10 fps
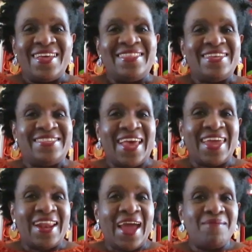The
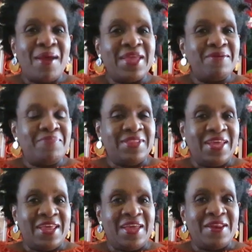second item I
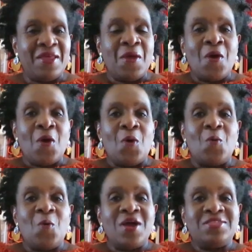completed
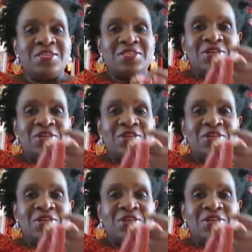was this